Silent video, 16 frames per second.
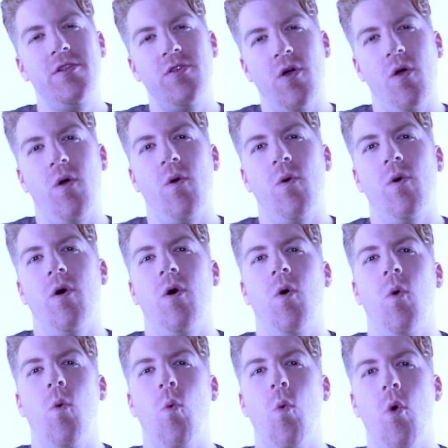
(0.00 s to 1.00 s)
know
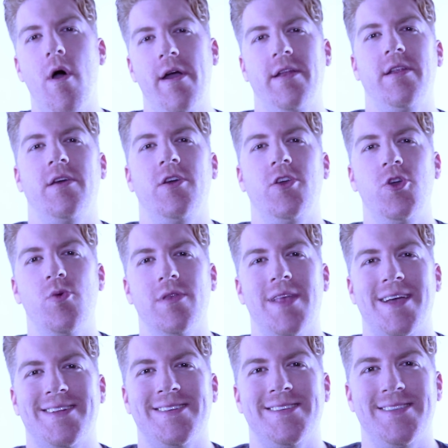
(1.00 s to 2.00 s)
what you would like to